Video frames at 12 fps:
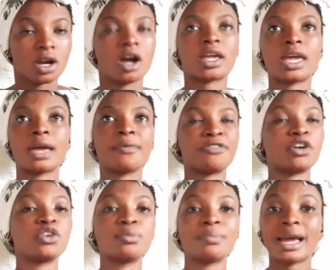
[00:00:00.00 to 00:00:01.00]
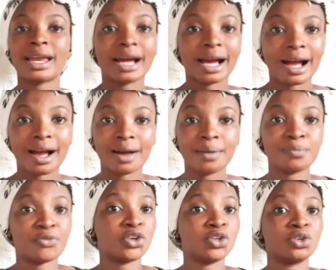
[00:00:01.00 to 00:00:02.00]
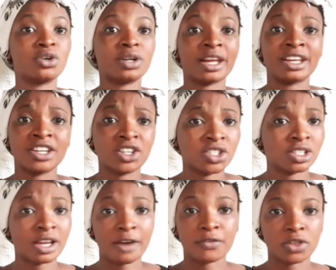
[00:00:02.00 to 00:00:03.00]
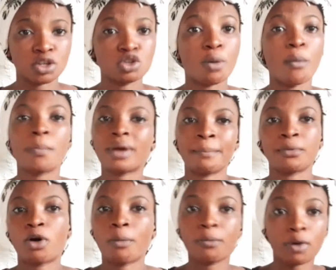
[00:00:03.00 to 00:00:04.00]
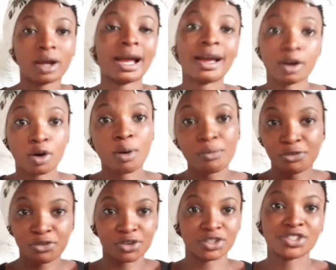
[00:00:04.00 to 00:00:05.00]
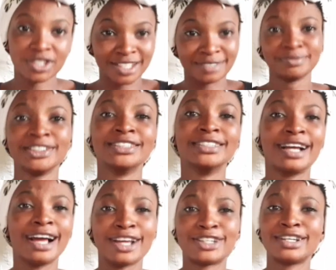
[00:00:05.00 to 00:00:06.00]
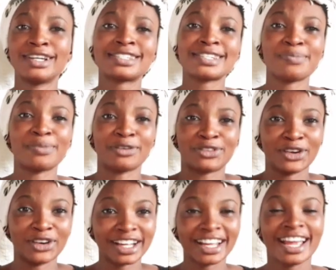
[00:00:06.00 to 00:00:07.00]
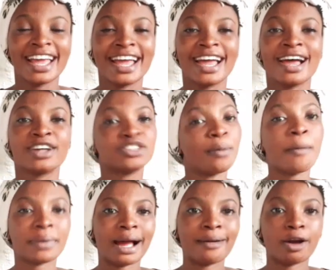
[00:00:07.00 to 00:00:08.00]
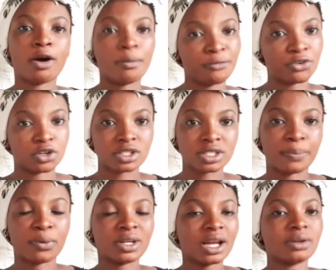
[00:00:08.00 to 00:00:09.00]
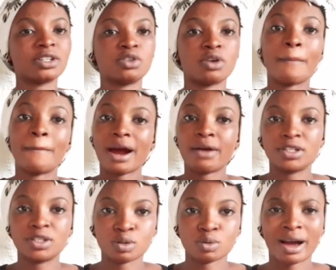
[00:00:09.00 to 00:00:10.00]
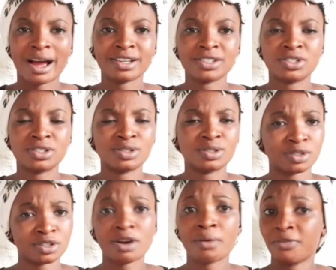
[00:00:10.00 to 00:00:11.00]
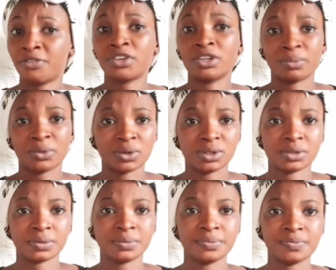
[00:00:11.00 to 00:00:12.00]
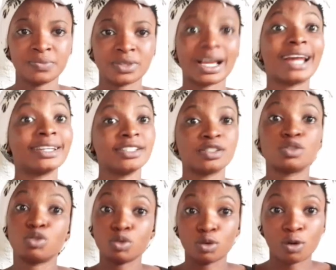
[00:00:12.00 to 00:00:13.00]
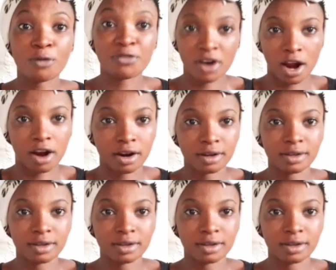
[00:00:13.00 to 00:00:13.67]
Okay, before you met her, before you got engaged and everything, your mom can come first. I should slip of tongue. Your mom can come first, but now that you are married to her, she should come before your mother. At least you love her.